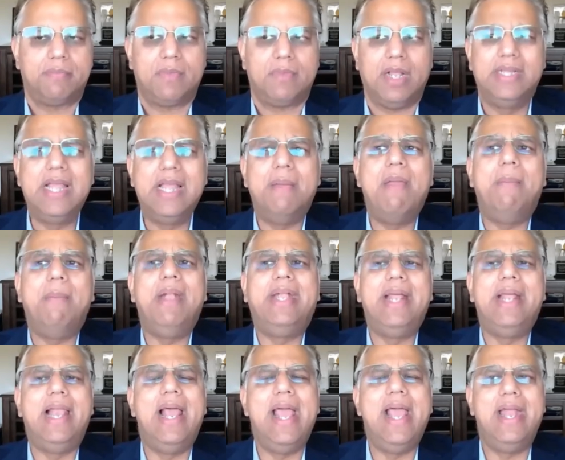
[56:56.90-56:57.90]
they may be
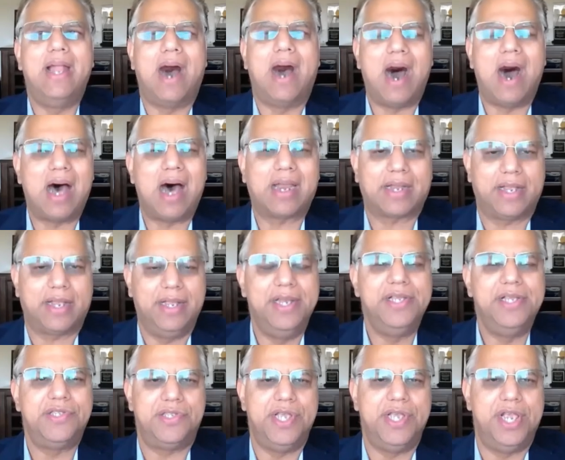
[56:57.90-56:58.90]
delayed arc
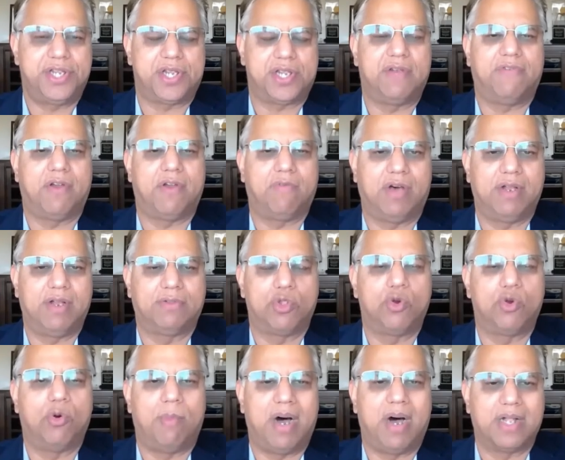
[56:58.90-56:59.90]
initiation for one of the
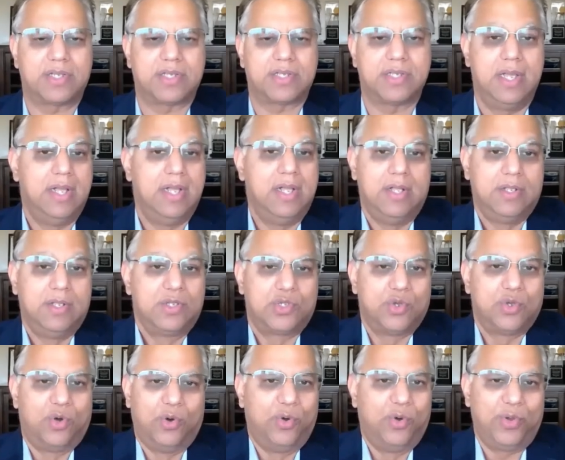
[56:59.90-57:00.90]
robots.
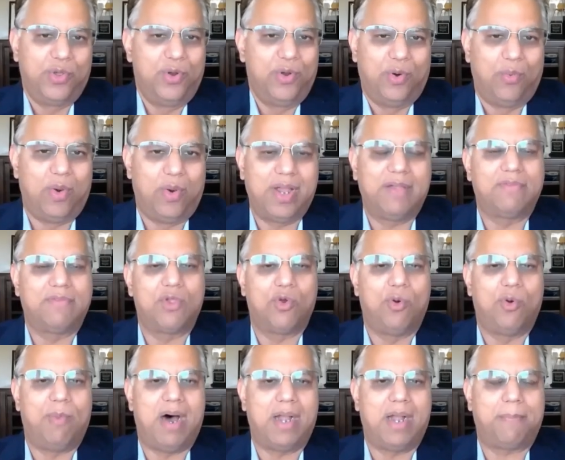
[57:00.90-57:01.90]
So you know one of the
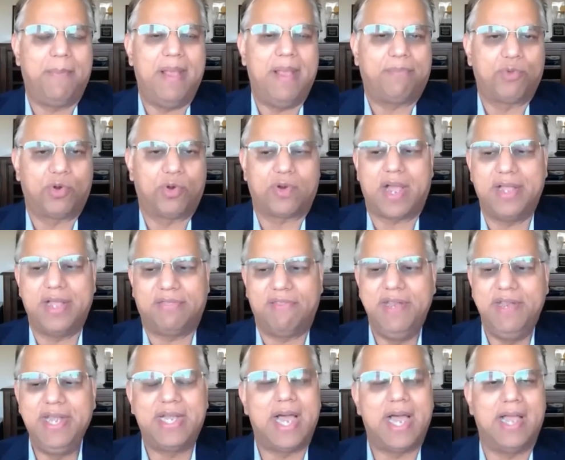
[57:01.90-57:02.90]
robots may have to try
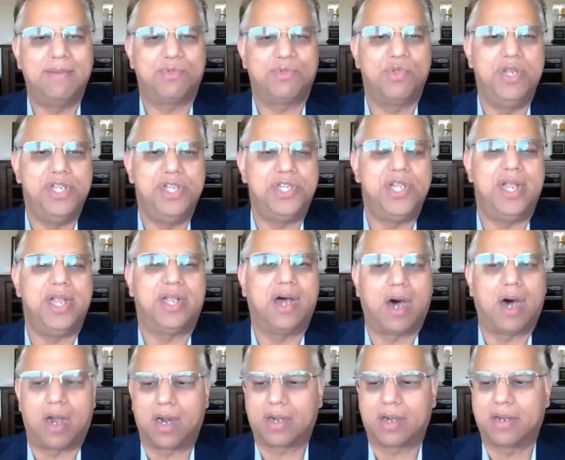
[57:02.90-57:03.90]
three times to initiate
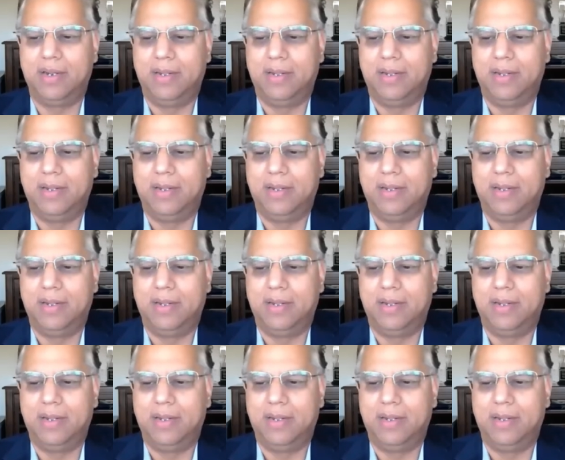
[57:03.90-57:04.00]
arc,